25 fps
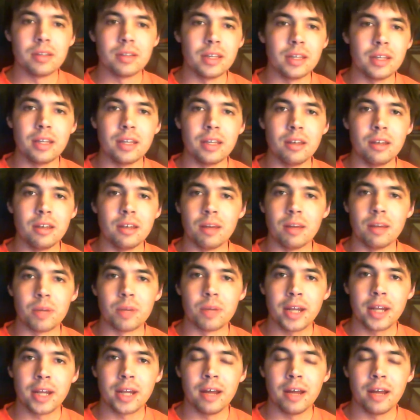number
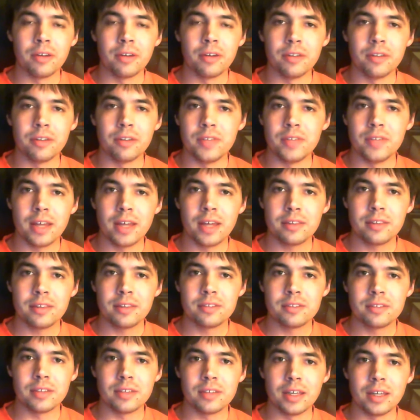count of
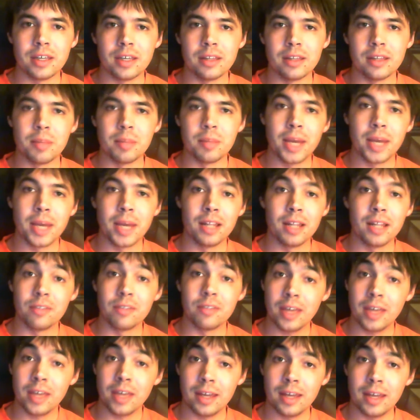deaths in the Battle of
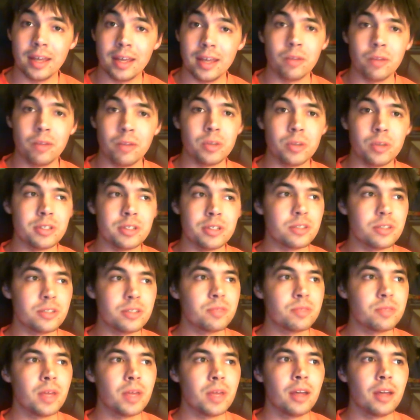Cannae, which is
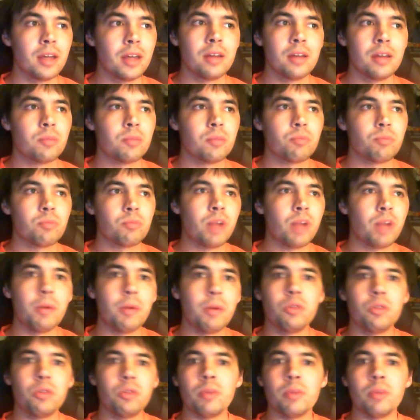probably
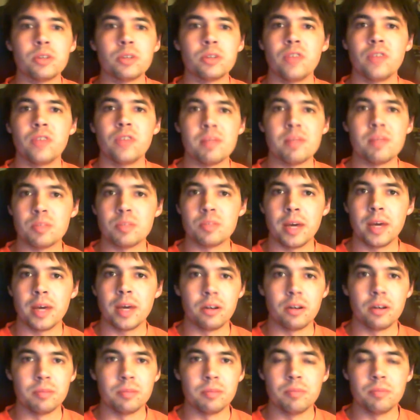the most famous
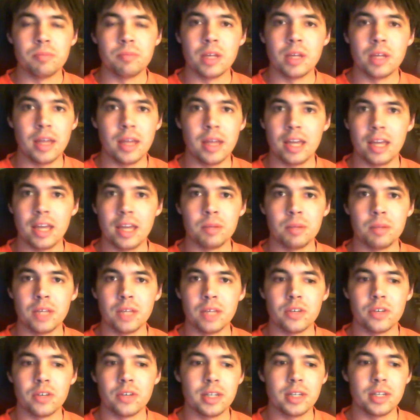battle Hannibal
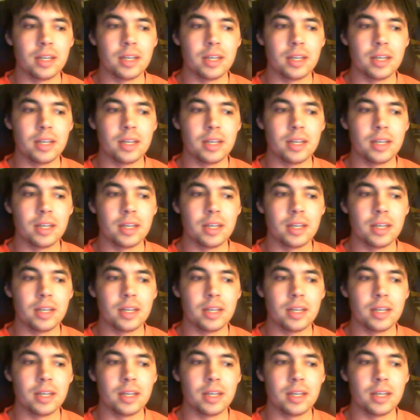ever did.